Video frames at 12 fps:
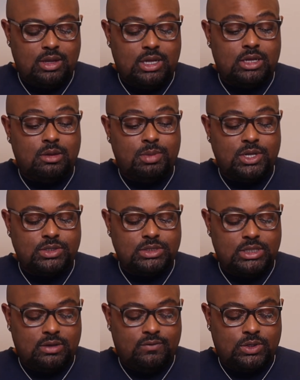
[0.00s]
And it appears
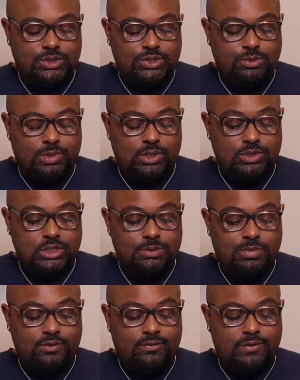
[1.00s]
that I've also
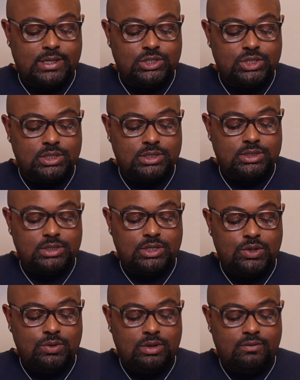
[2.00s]
purchased Perfectionist
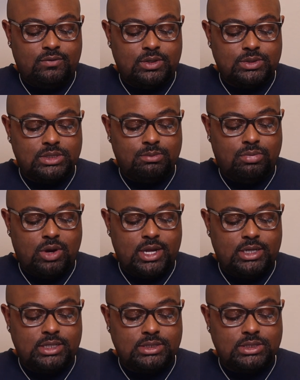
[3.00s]
Youth Infusing
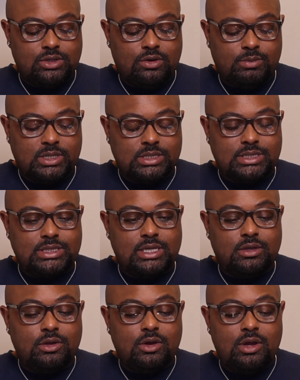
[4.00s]
Brightening Serum
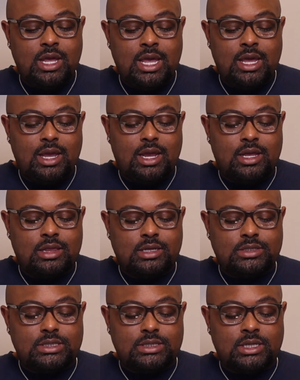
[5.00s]
Concealer, and
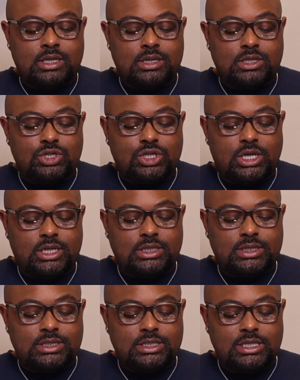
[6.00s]
this is in the
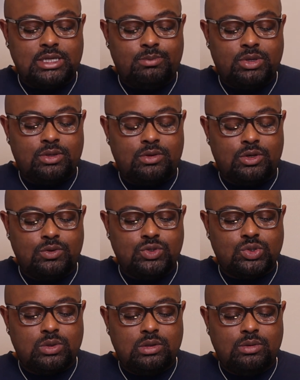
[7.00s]
shade Deep
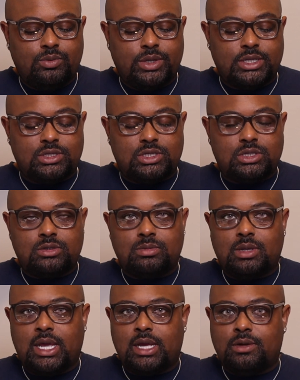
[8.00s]
Neutral, which
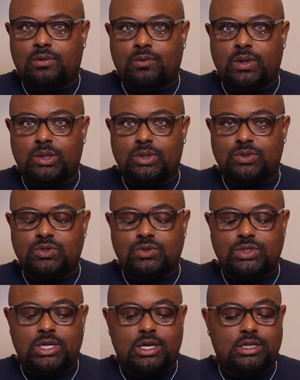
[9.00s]
I don't wear neutral
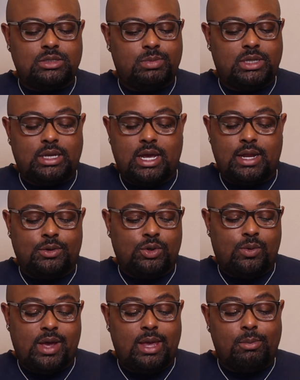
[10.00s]
shades, but I don't
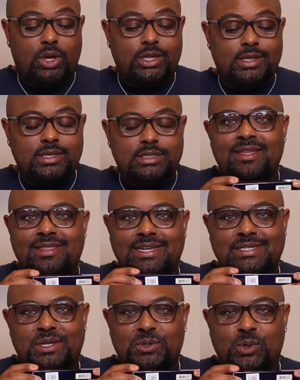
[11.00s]
know why I bought this.
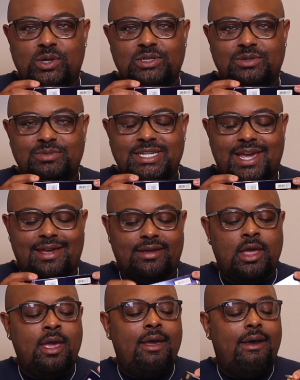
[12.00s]
Nice little Nordstrom tag.